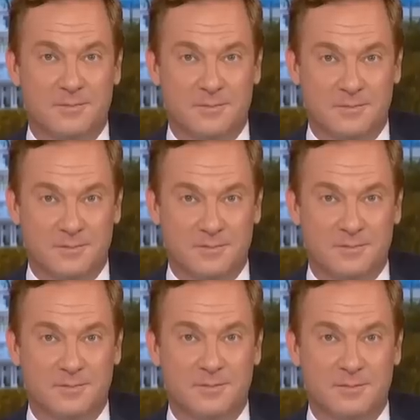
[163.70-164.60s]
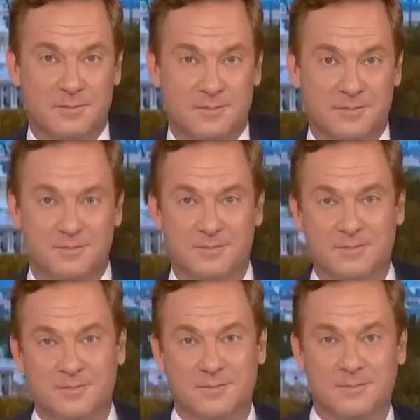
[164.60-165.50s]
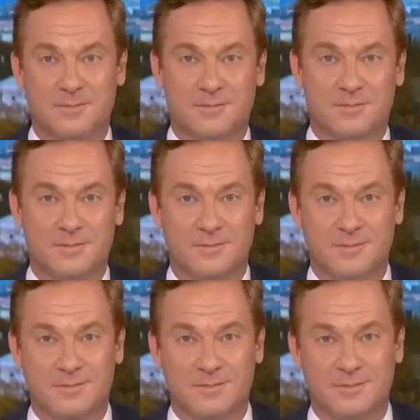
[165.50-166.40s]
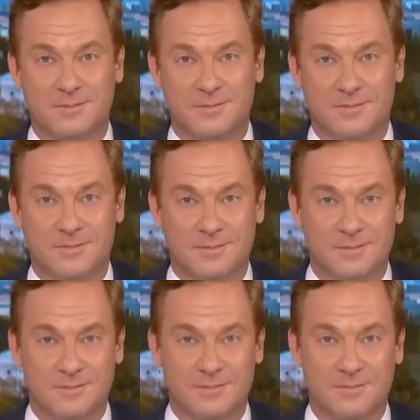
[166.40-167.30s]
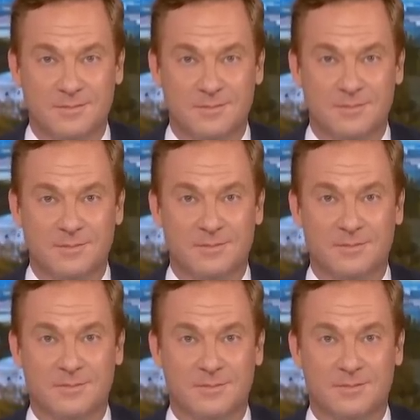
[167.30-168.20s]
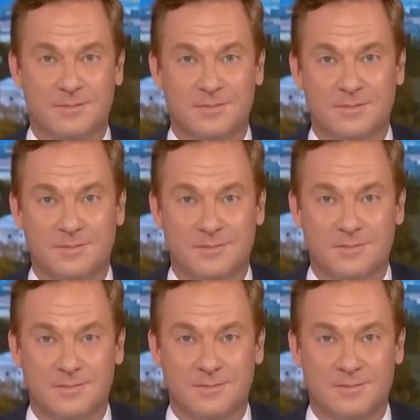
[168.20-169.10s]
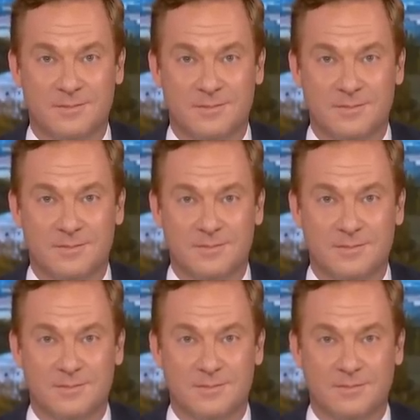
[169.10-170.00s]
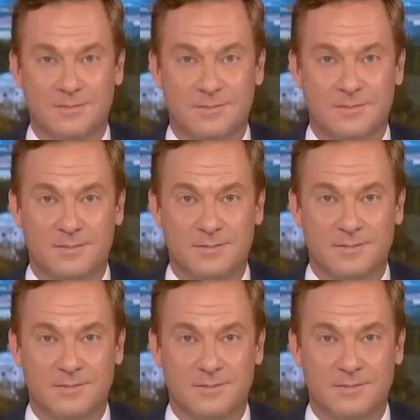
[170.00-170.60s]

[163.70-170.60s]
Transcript: No words are spoken by the person on screen.